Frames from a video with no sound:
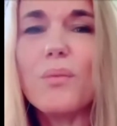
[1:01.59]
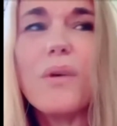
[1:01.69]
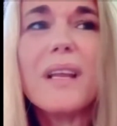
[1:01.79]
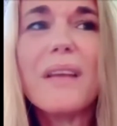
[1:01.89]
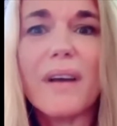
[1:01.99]

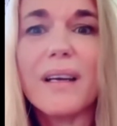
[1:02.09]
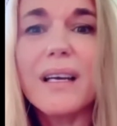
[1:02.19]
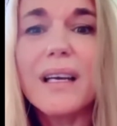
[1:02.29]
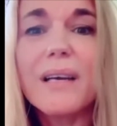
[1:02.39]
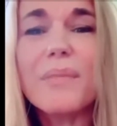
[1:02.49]
whatever.
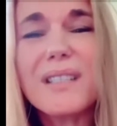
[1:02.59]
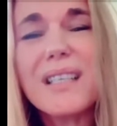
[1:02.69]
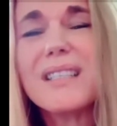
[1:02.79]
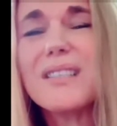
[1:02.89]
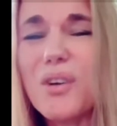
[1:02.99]

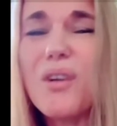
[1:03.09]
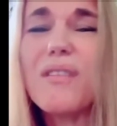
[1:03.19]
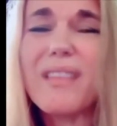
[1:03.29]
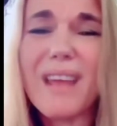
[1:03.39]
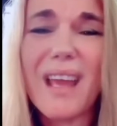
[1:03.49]
Just
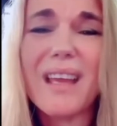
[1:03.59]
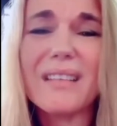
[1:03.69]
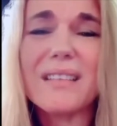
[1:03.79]
not that.